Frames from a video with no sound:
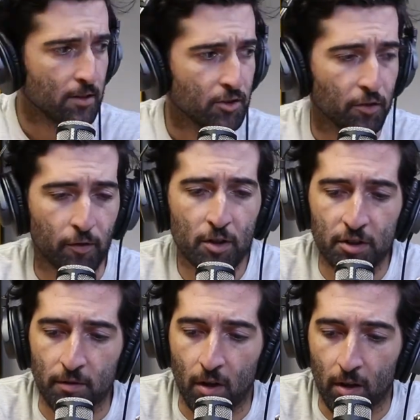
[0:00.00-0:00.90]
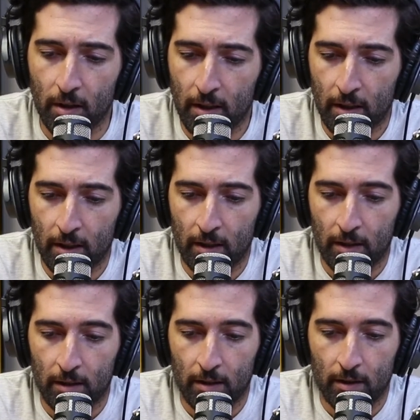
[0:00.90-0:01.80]
So first of all,
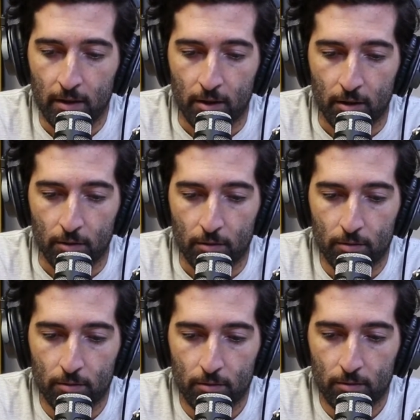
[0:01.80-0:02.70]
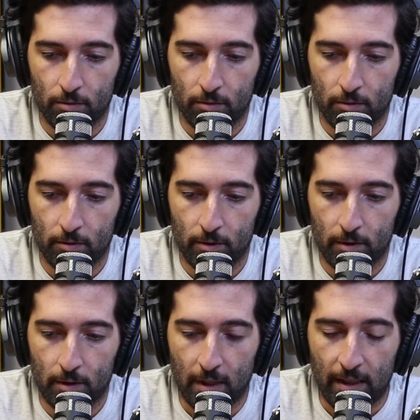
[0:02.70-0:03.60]
you know,
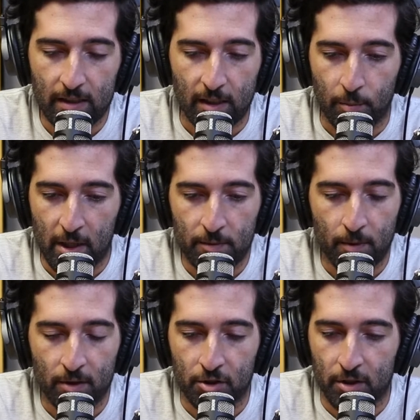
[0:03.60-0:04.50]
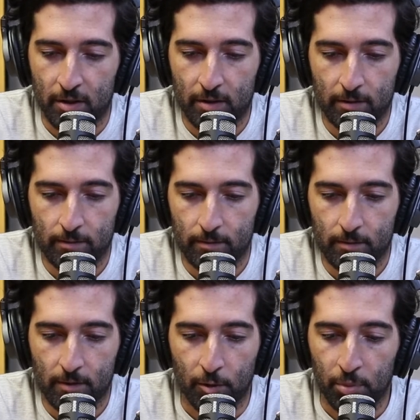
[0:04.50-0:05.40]
like I said, baseball is just
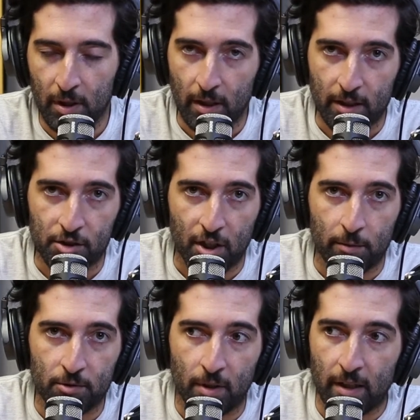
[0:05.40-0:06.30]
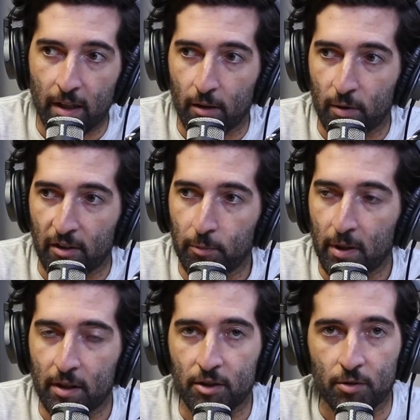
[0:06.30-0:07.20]
completely in shambles right now. We have
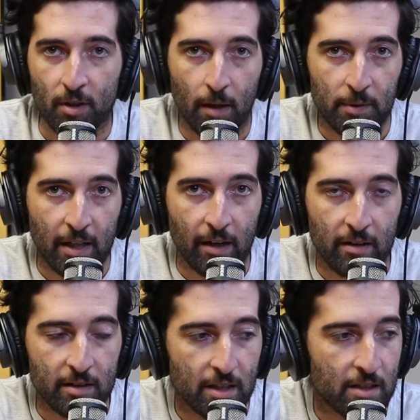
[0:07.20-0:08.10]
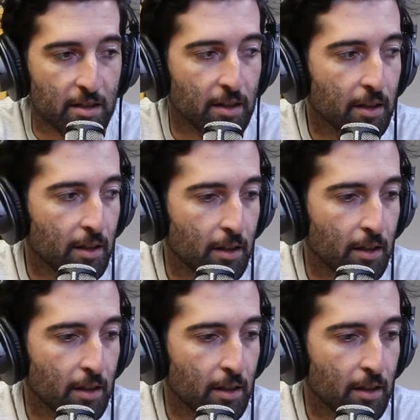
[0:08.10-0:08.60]
players who are opting out of the season.